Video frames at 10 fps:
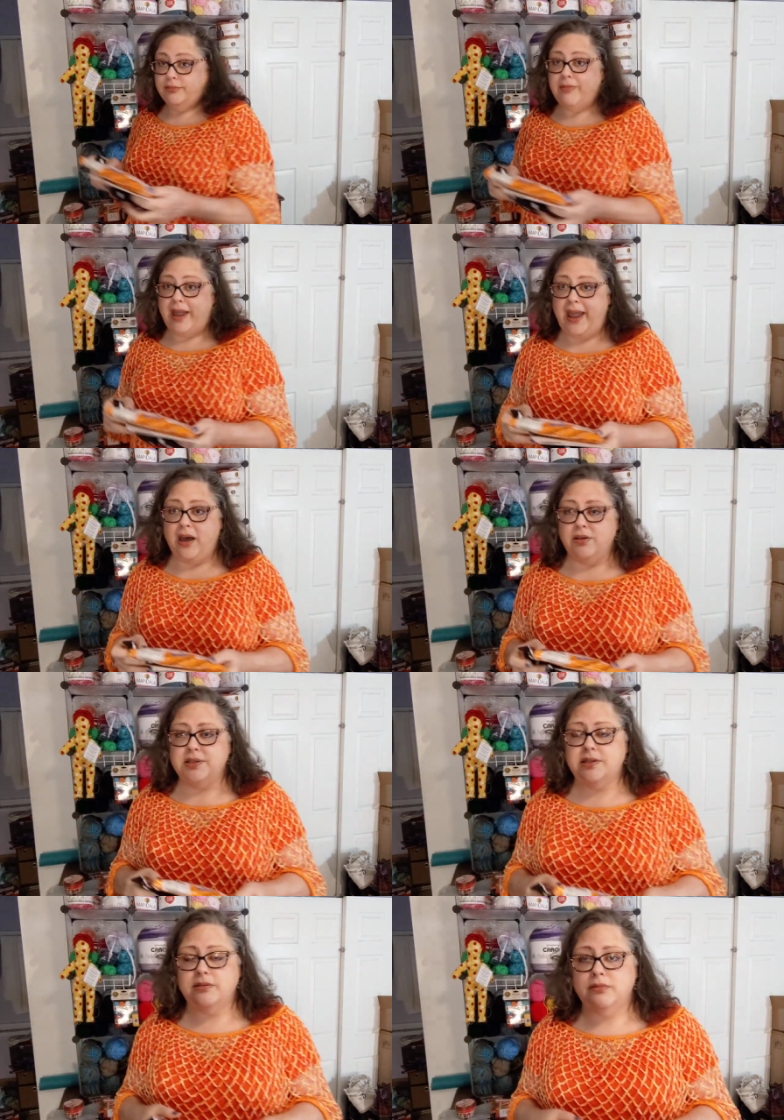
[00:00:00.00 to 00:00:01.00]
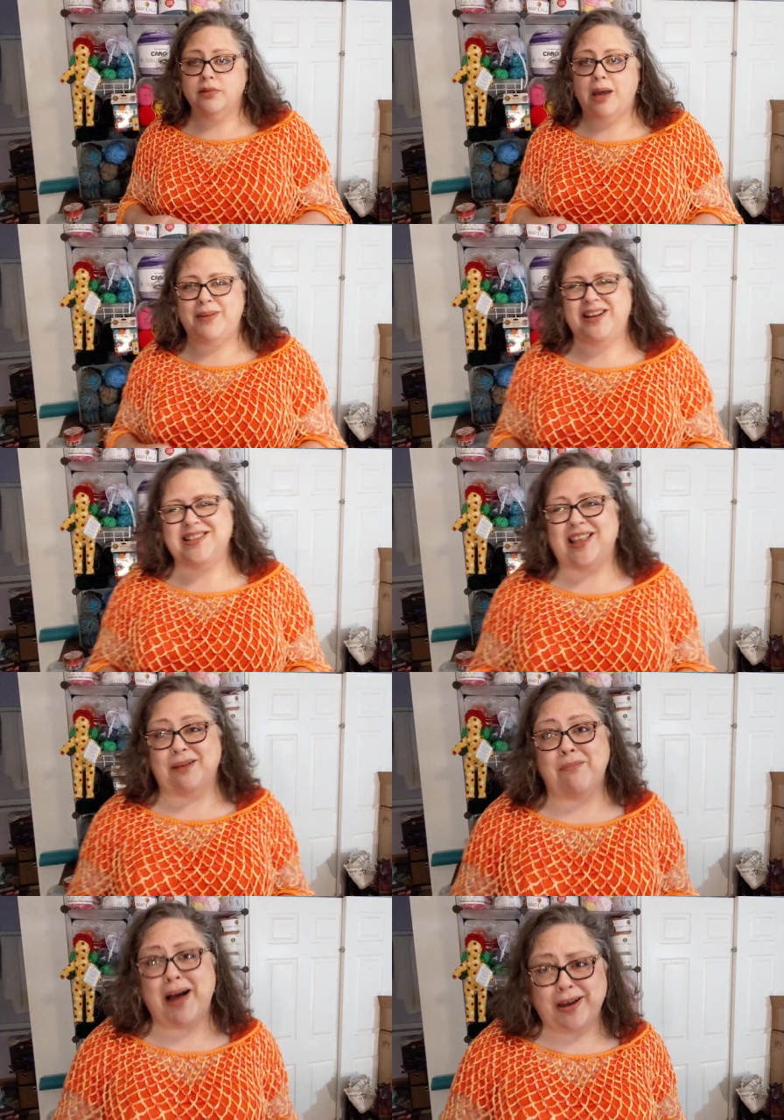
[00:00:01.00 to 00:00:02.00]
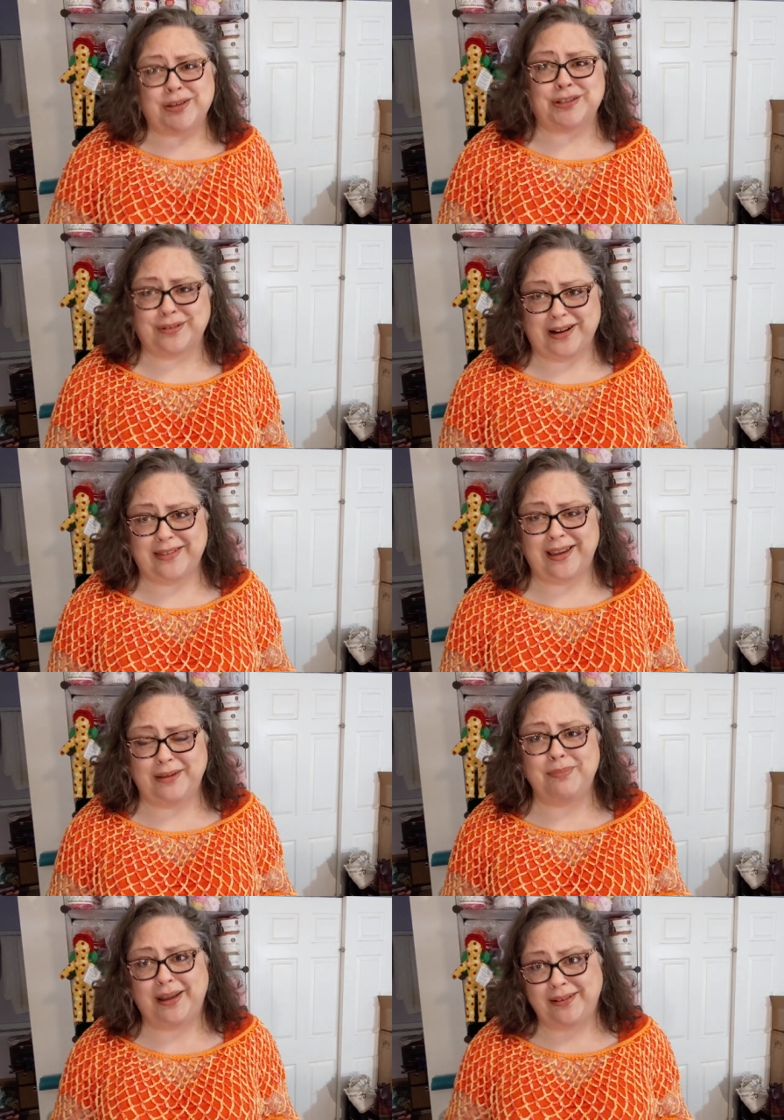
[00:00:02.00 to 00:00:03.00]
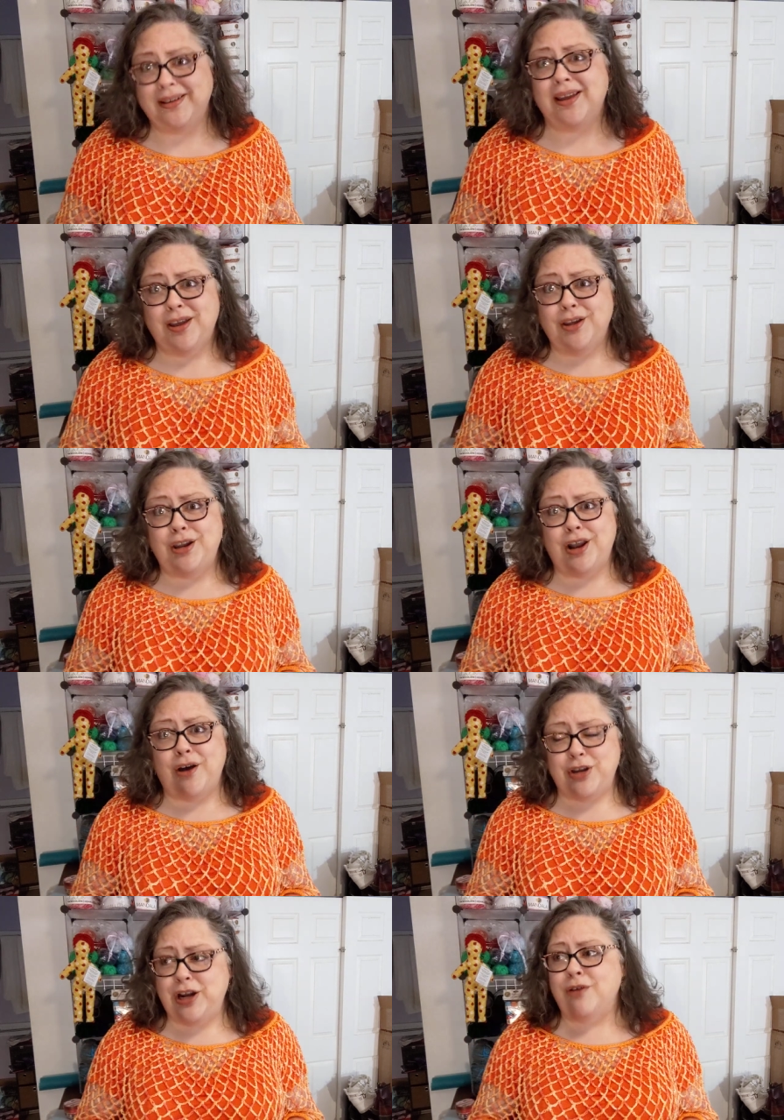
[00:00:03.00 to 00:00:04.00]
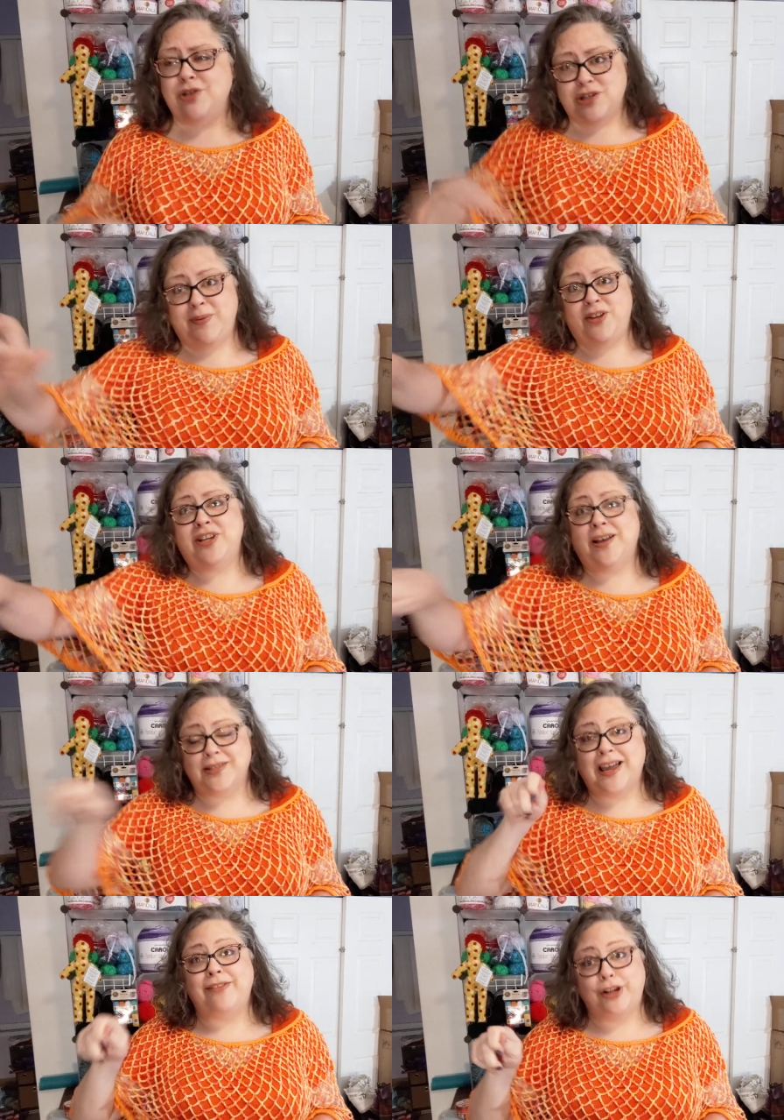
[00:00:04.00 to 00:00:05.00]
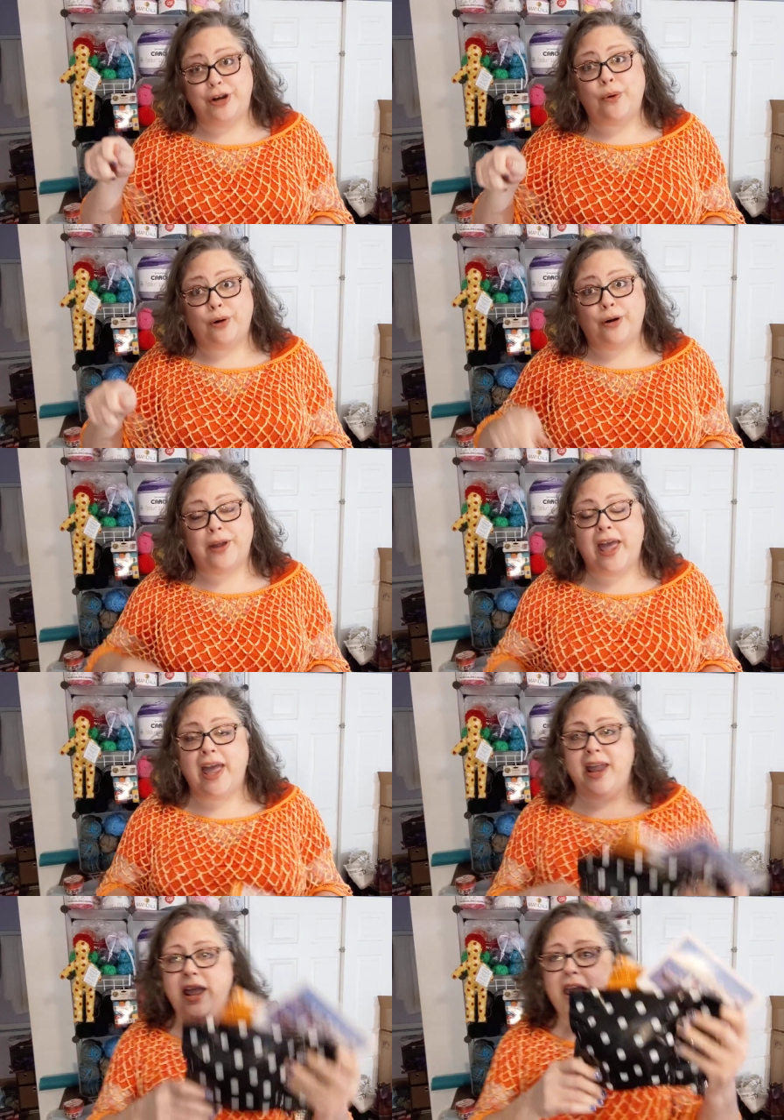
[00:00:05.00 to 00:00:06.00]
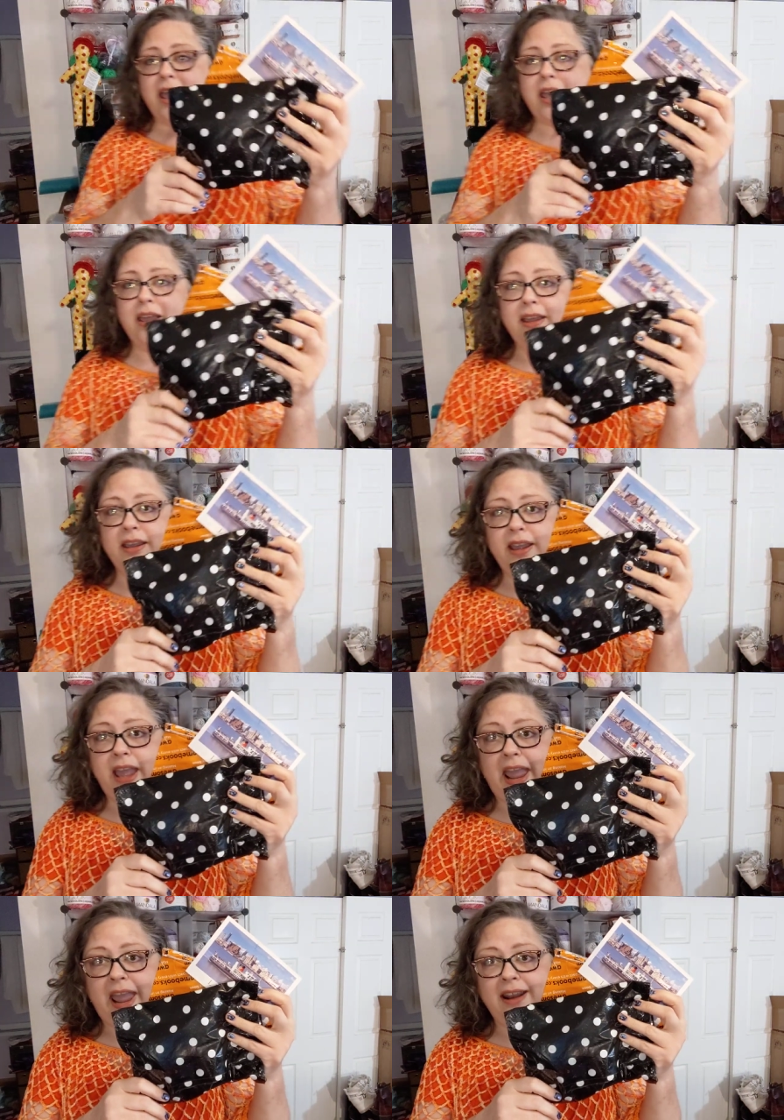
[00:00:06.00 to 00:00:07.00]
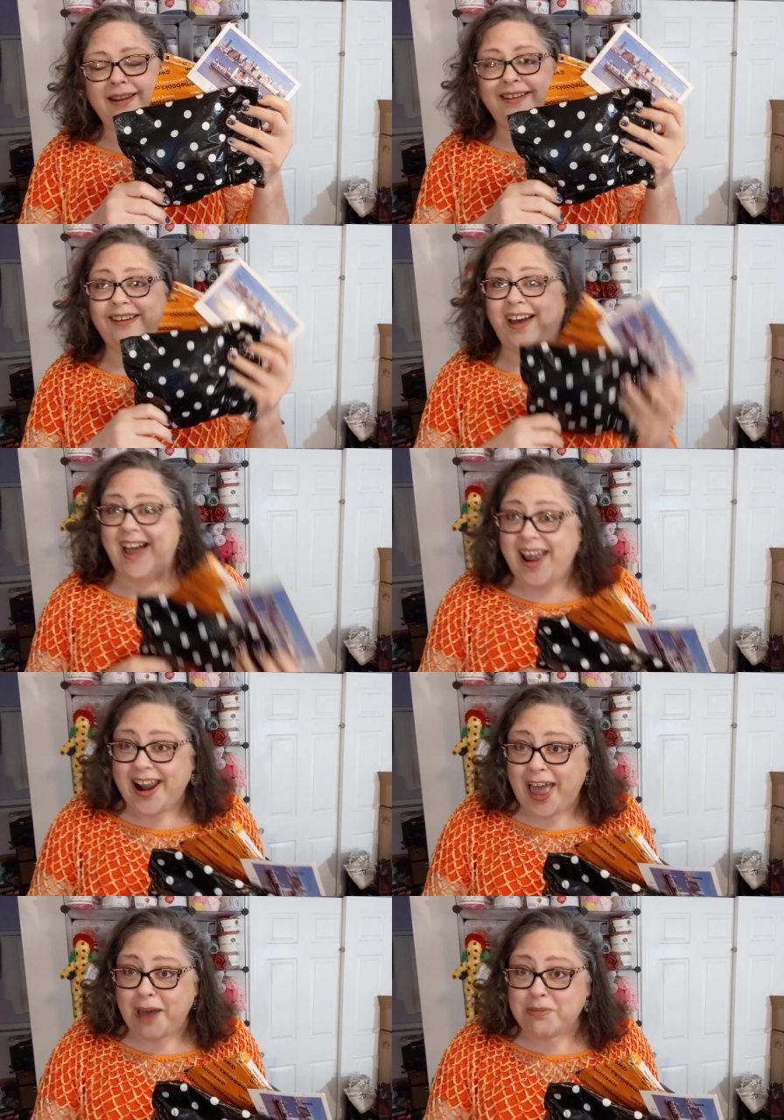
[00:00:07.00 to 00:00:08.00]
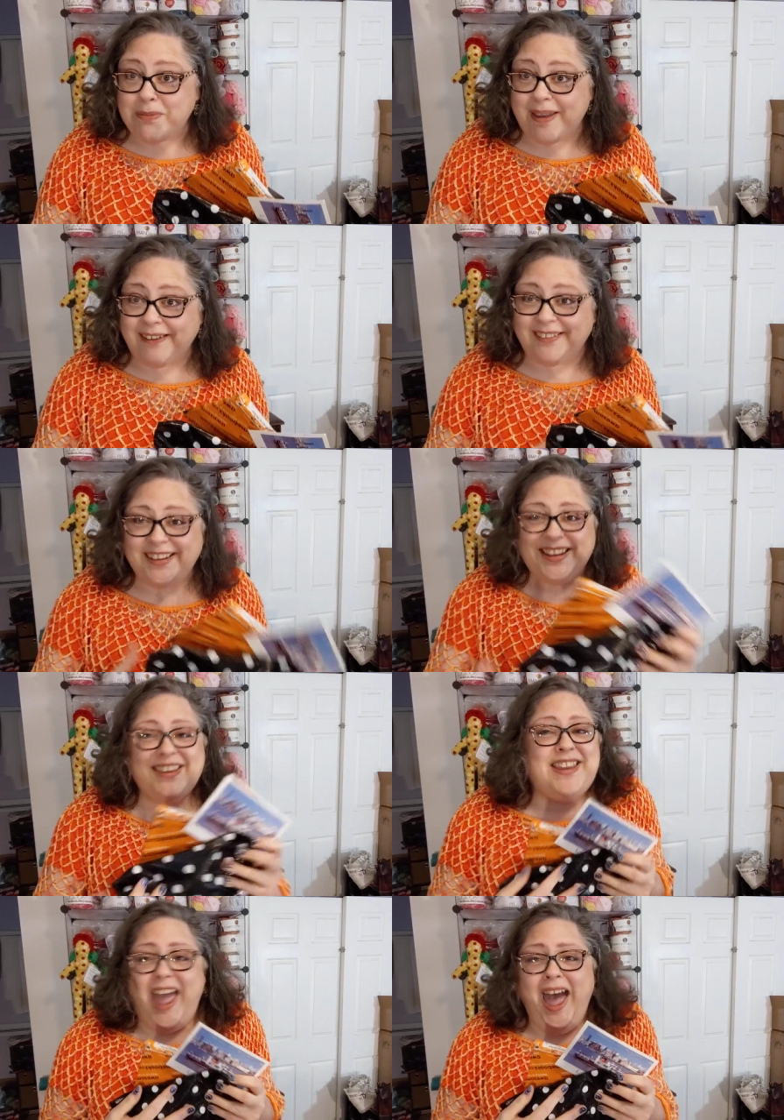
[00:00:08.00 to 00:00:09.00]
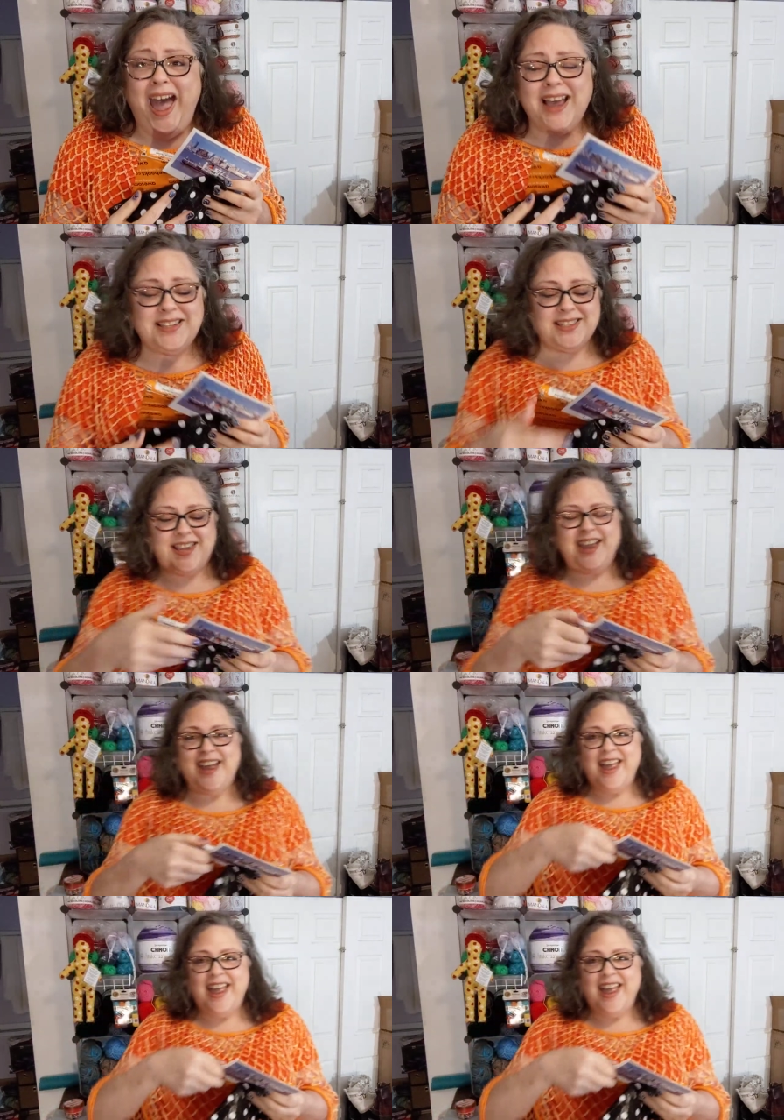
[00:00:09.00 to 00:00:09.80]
my house. I mean, it's not like miles or anything, but you know, you don't just reach outside the door, okay? And I had Happy Mail. Yes!